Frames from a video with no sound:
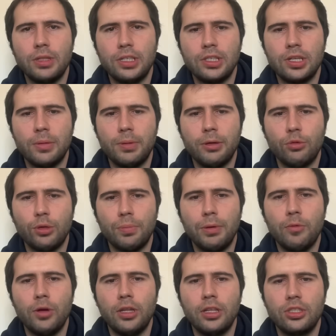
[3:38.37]
He's going to play rook
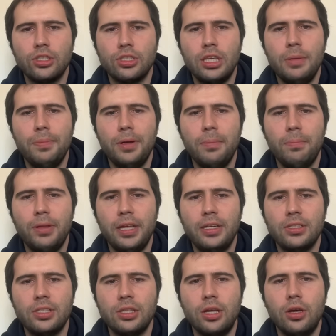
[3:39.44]
b1. Let's just keep on playing
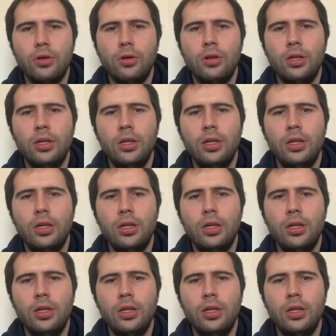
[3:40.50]
slow.